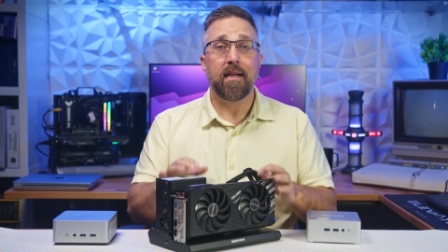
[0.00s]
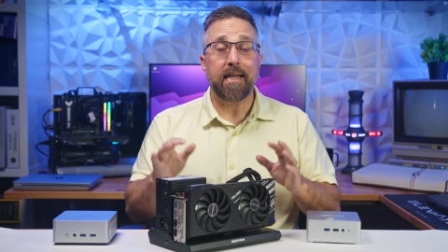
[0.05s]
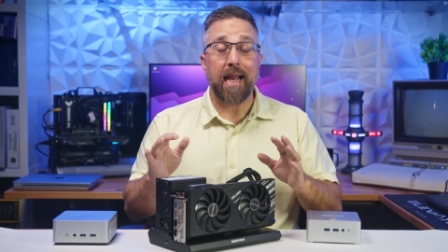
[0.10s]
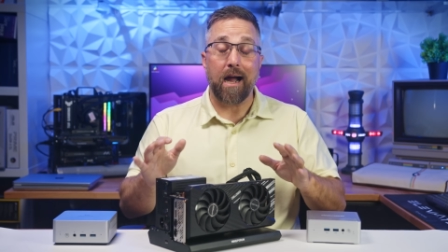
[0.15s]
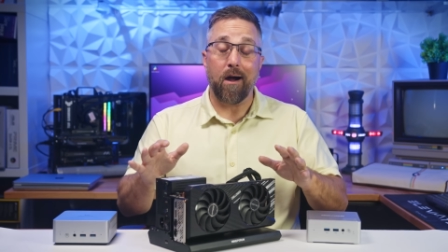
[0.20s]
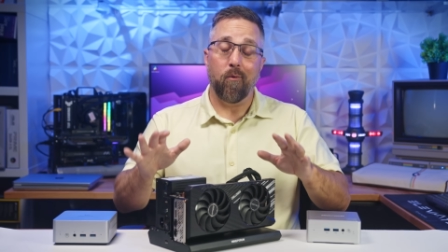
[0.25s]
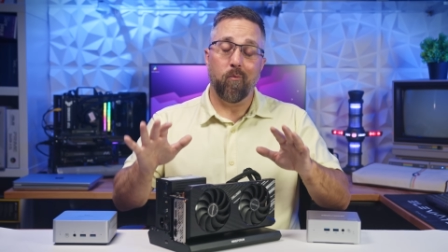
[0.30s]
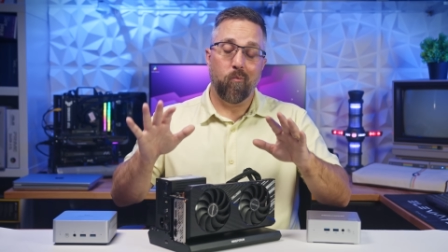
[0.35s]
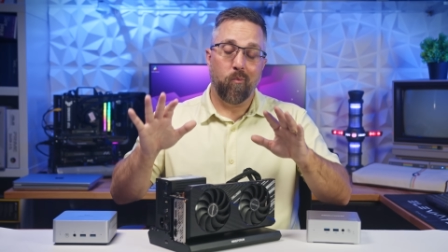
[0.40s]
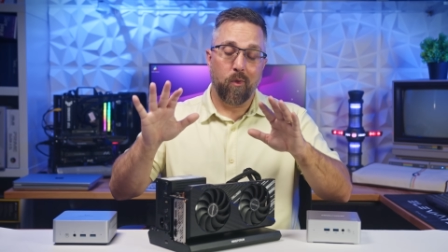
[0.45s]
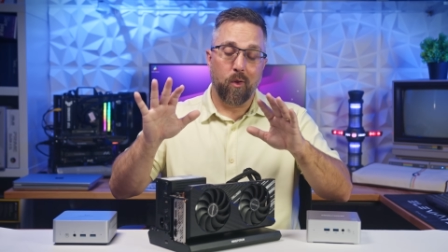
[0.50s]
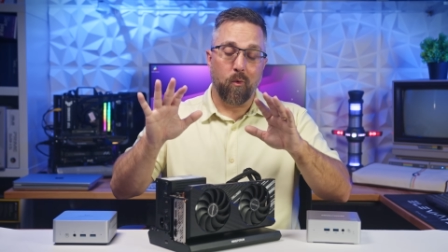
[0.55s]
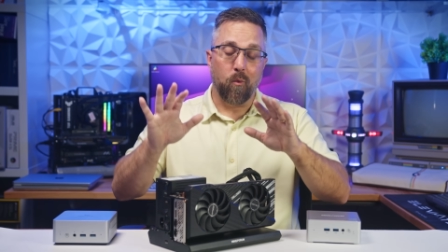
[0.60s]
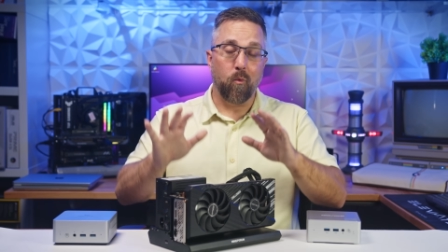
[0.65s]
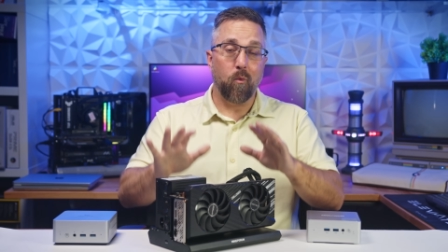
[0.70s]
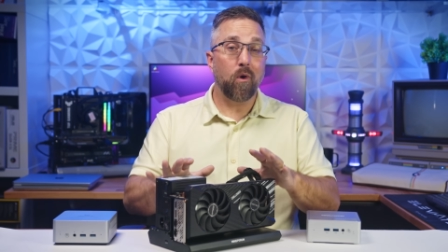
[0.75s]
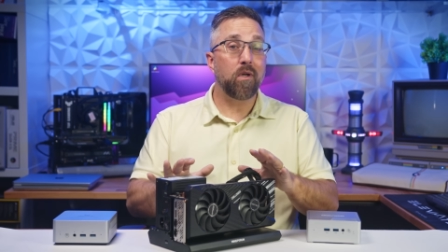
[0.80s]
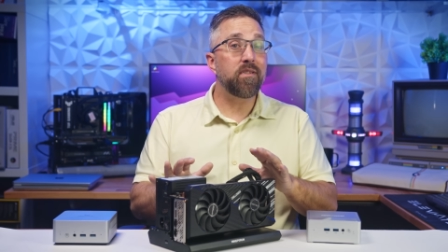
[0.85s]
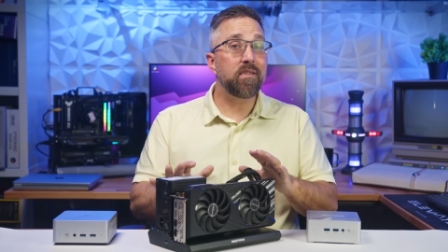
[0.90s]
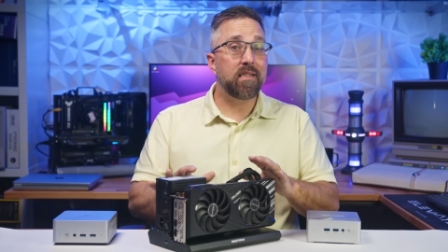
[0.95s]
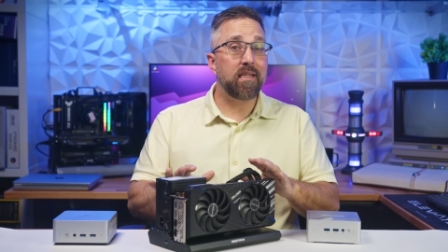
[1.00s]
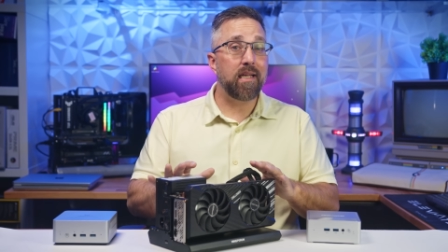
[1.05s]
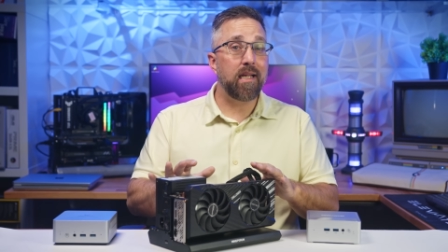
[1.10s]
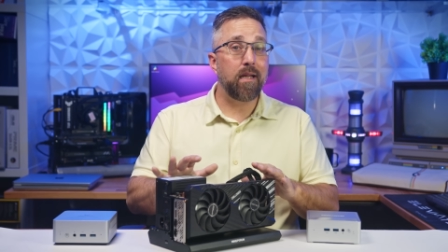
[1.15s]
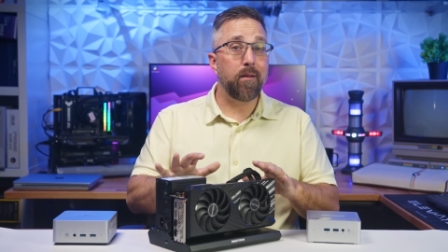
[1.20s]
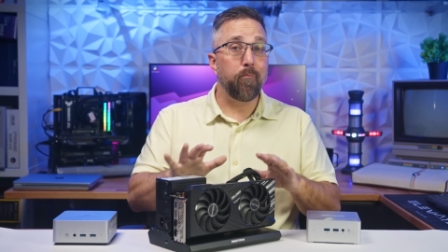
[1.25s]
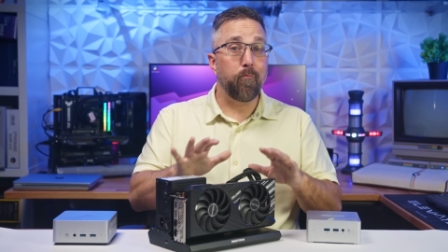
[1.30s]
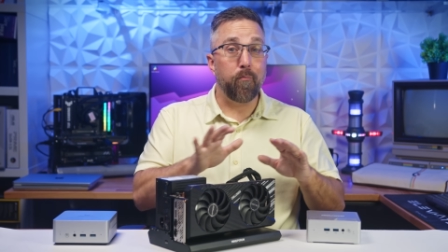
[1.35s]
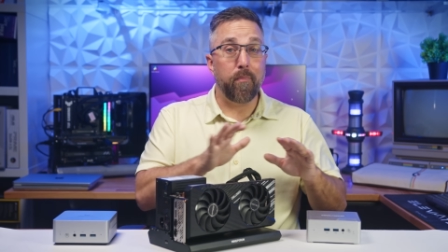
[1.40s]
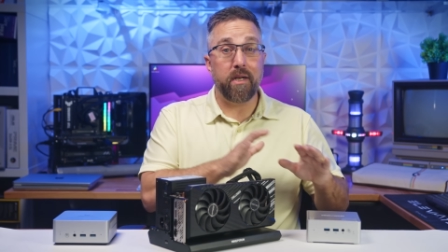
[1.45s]
Now, one
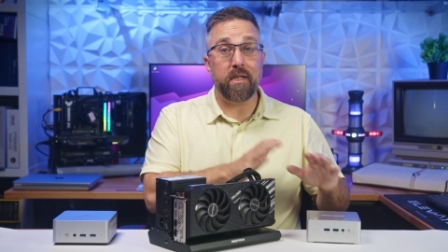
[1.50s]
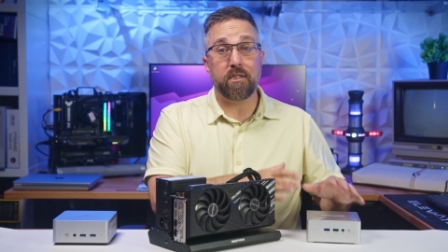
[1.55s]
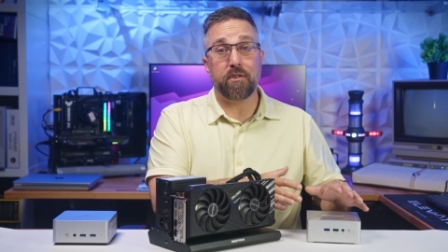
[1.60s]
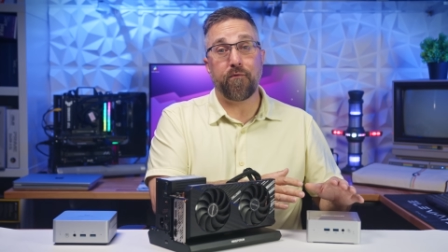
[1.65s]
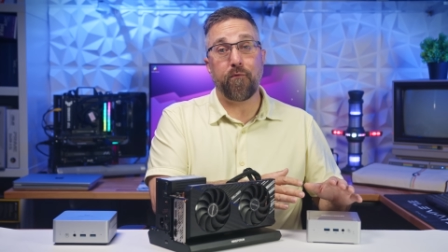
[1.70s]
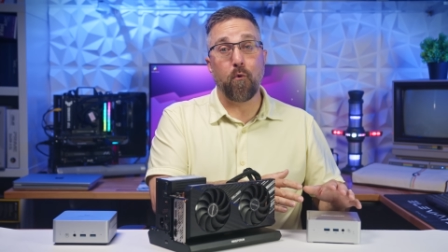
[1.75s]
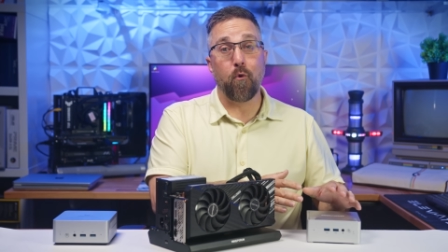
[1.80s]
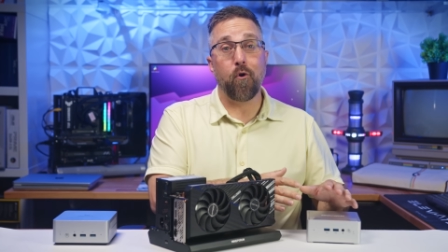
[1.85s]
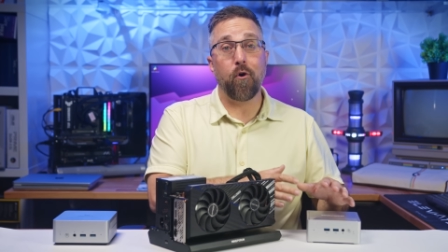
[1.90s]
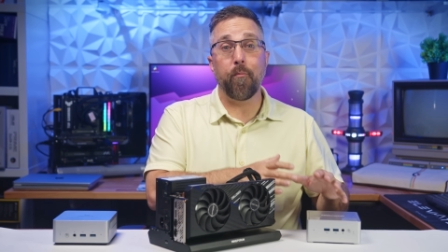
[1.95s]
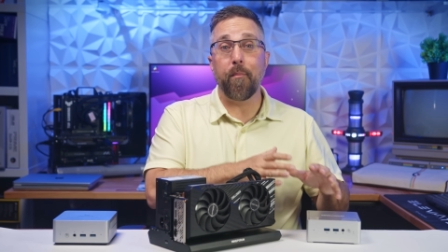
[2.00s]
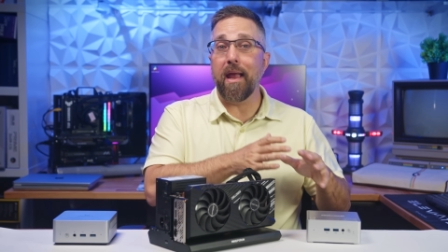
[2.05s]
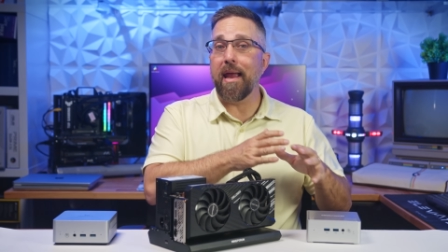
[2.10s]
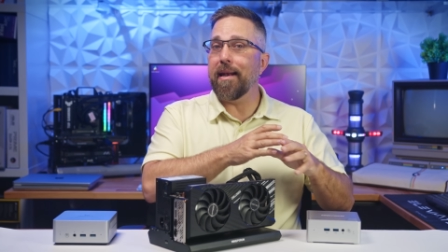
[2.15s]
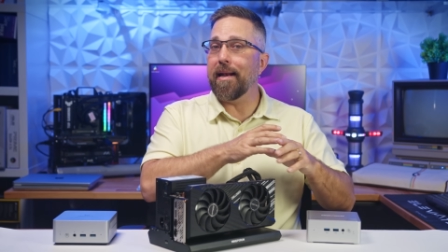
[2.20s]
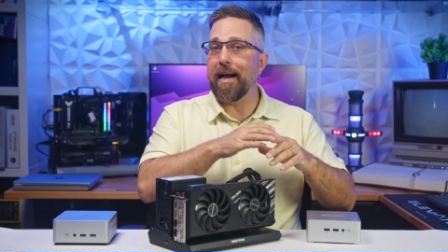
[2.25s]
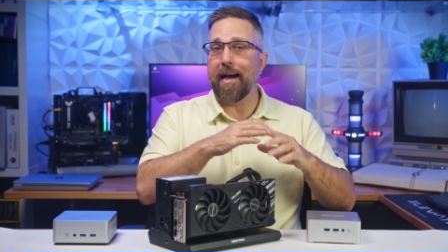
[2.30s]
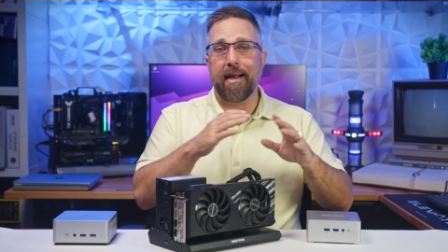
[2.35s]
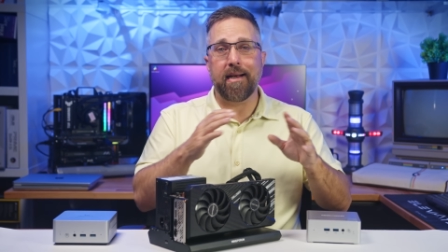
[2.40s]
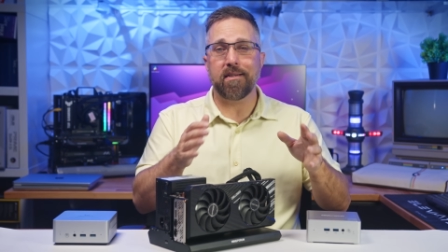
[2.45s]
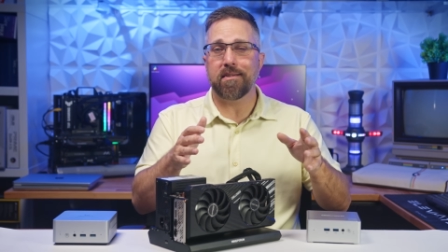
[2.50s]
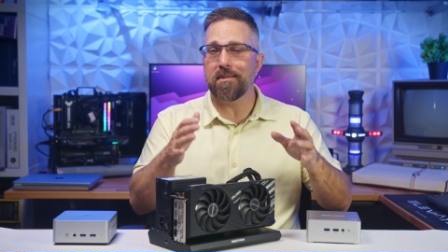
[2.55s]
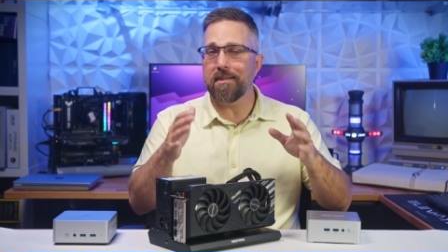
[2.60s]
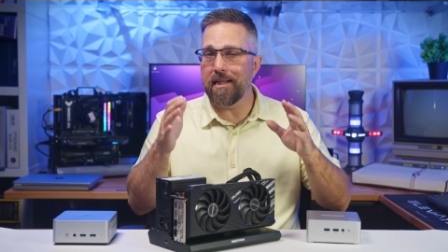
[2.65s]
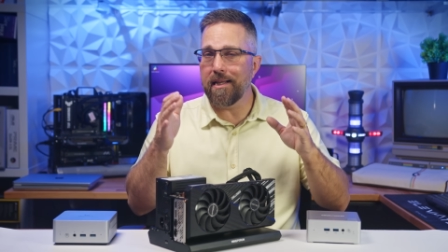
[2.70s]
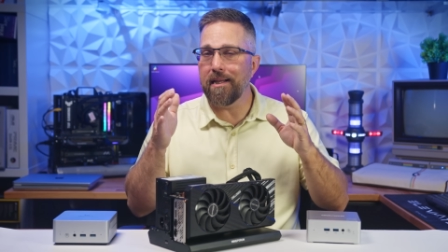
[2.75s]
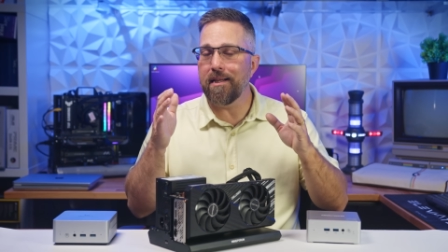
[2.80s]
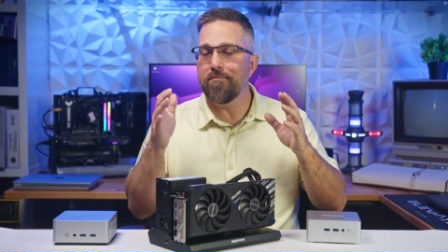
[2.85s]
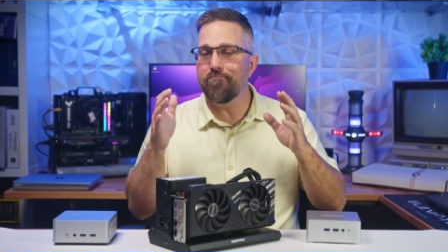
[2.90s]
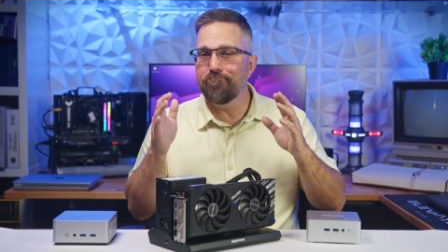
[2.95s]
thing Minisforum and
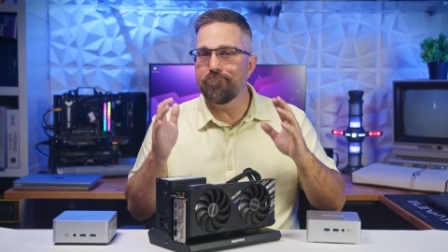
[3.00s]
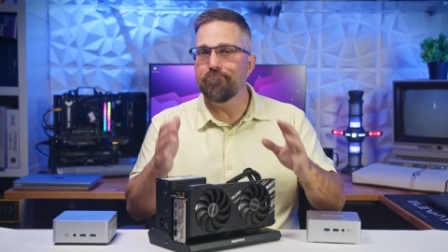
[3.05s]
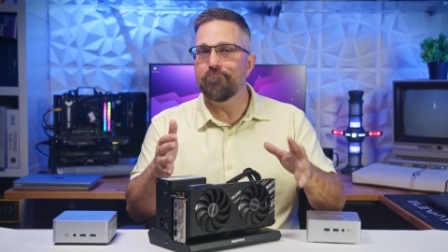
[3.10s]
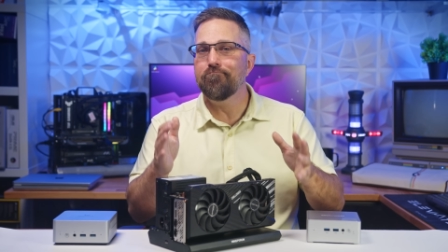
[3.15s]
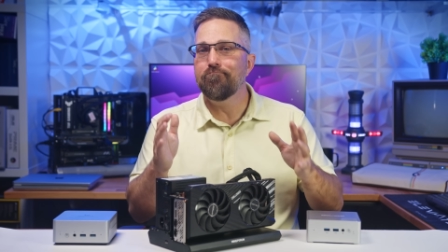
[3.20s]
honestly